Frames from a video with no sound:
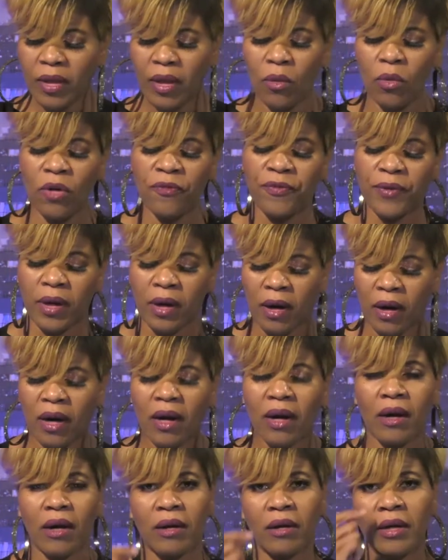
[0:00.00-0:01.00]
Well, for
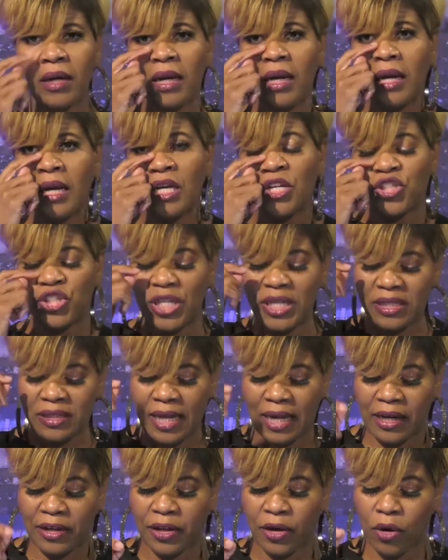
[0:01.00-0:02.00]
her, she's
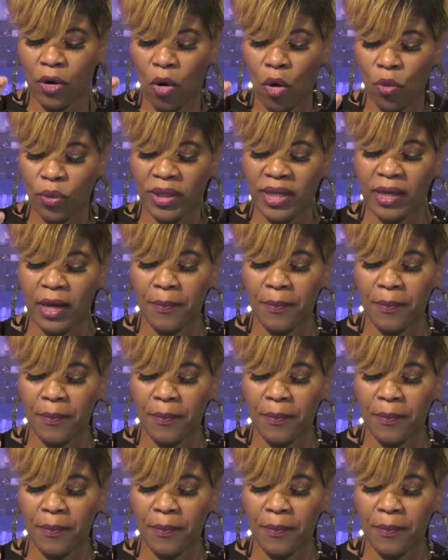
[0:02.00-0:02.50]
standing there holding